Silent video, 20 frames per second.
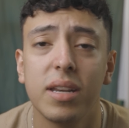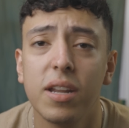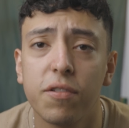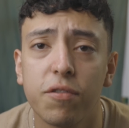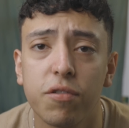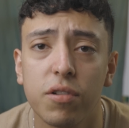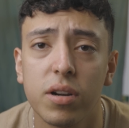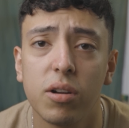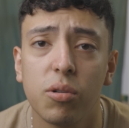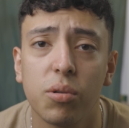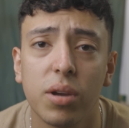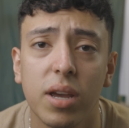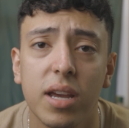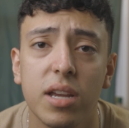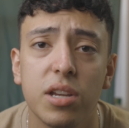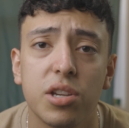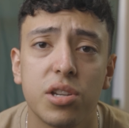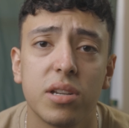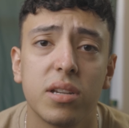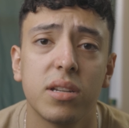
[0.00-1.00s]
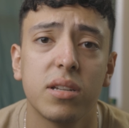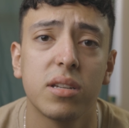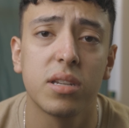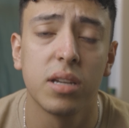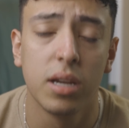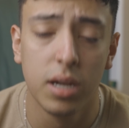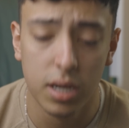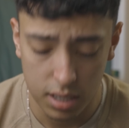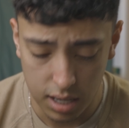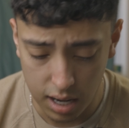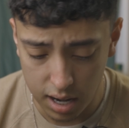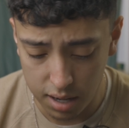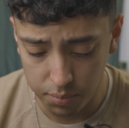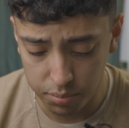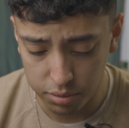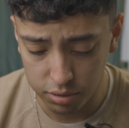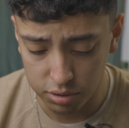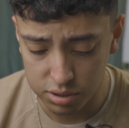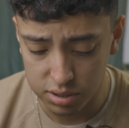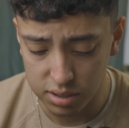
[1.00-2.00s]
different occasions. I
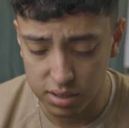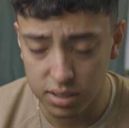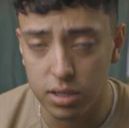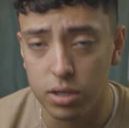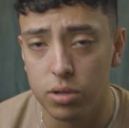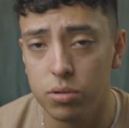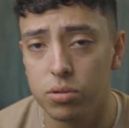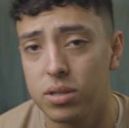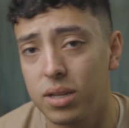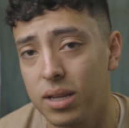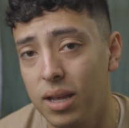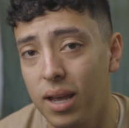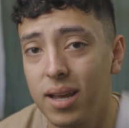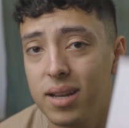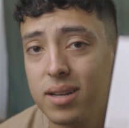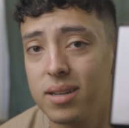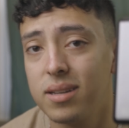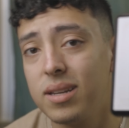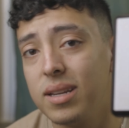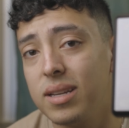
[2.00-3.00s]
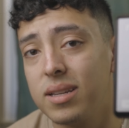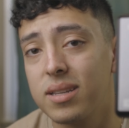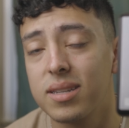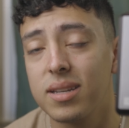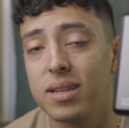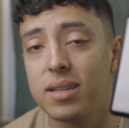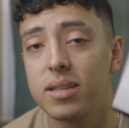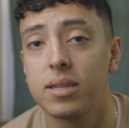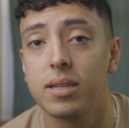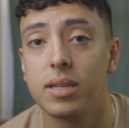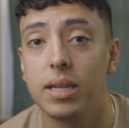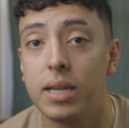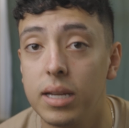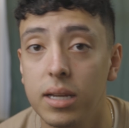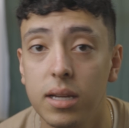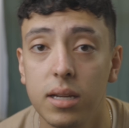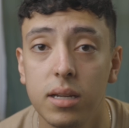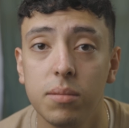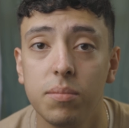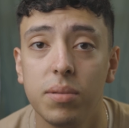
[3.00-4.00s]
personally use the
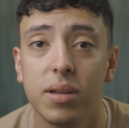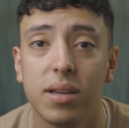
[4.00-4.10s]
ND16